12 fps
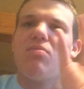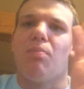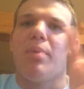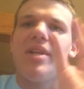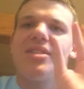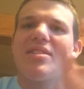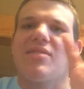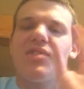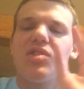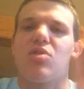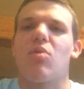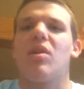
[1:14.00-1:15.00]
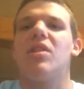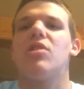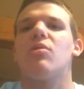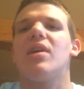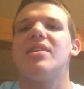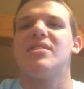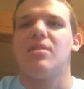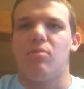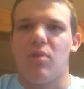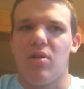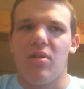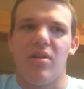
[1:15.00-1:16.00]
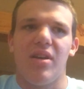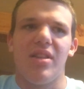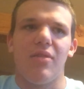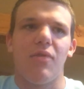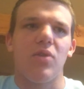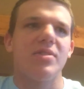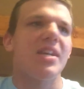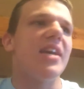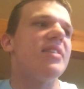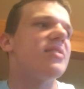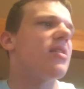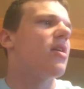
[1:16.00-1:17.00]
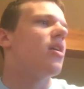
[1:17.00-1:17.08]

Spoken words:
bits of story threads that were in the first case.